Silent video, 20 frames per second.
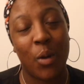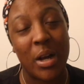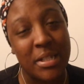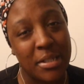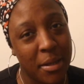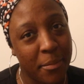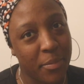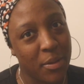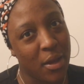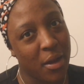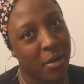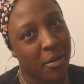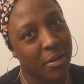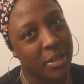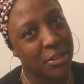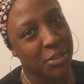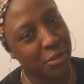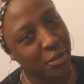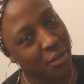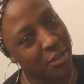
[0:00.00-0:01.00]
What's up y'all?
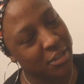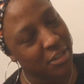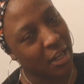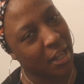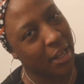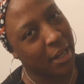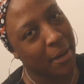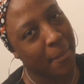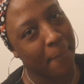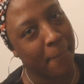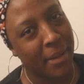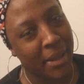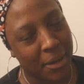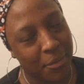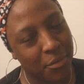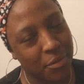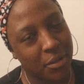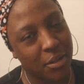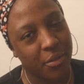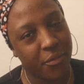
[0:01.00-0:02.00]
It's your girl Shay and I'm back
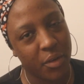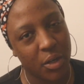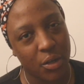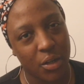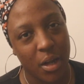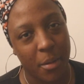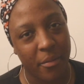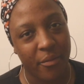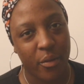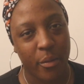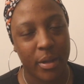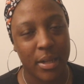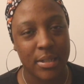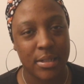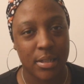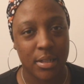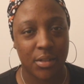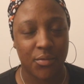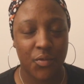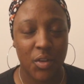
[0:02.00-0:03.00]
with another video. Y'all before we get to
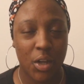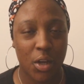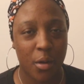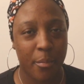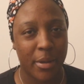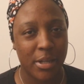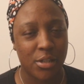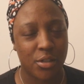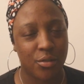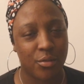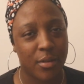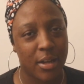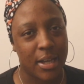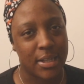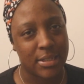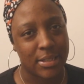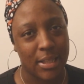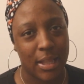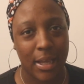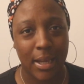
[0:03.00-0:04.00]
this video, make sure you
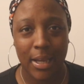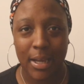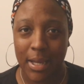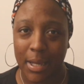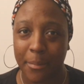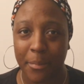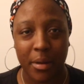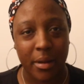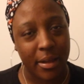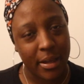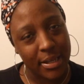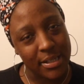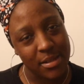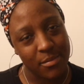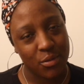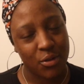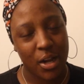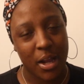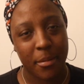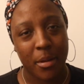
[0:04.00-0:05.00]
guys like, comment, and
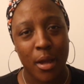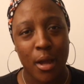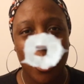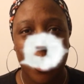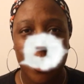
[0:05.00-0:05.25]
subscribe.